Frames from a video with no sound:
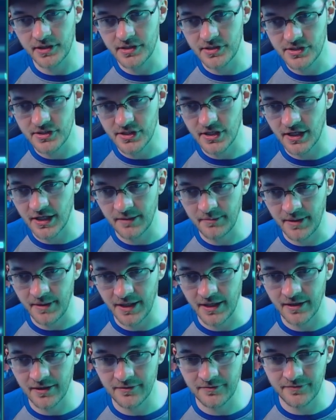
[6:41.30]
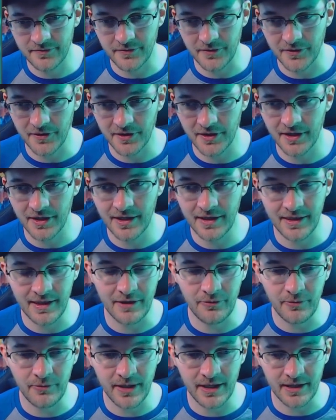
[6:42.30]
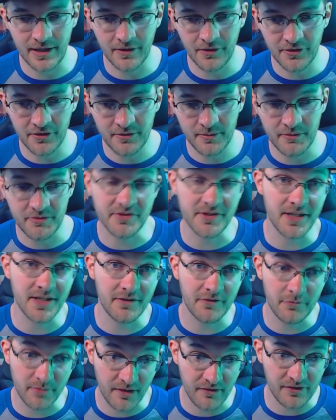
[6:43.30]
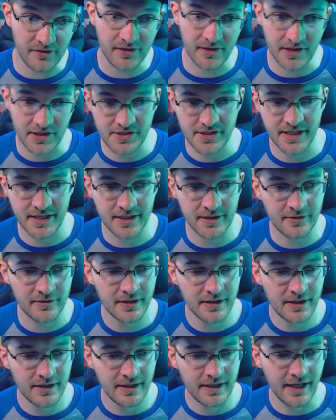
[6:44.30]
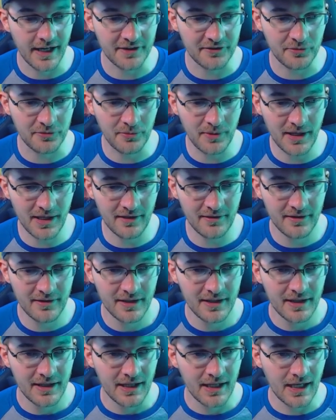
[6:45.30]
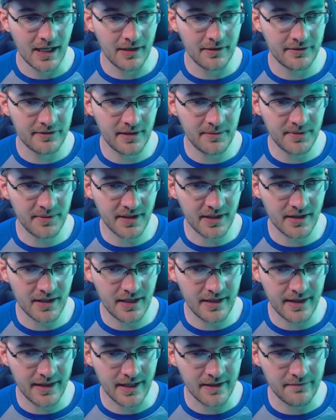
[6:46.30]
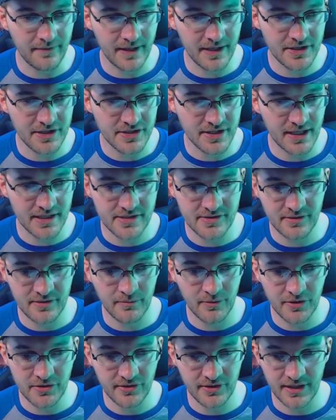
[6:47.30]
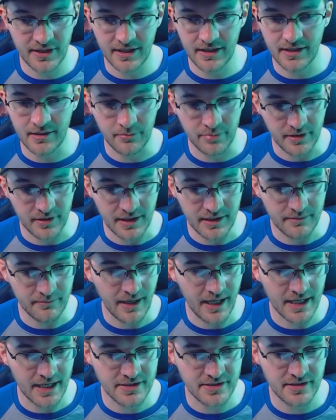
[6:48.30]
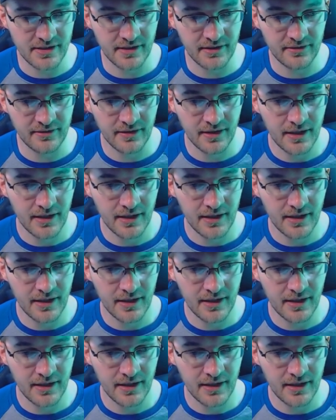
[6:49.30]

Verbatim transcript: Charm here for the weekly ultimate, which we covered previously on the channel as well. Uh, it seems like a lot of the event challenges are more just kind of complete matches,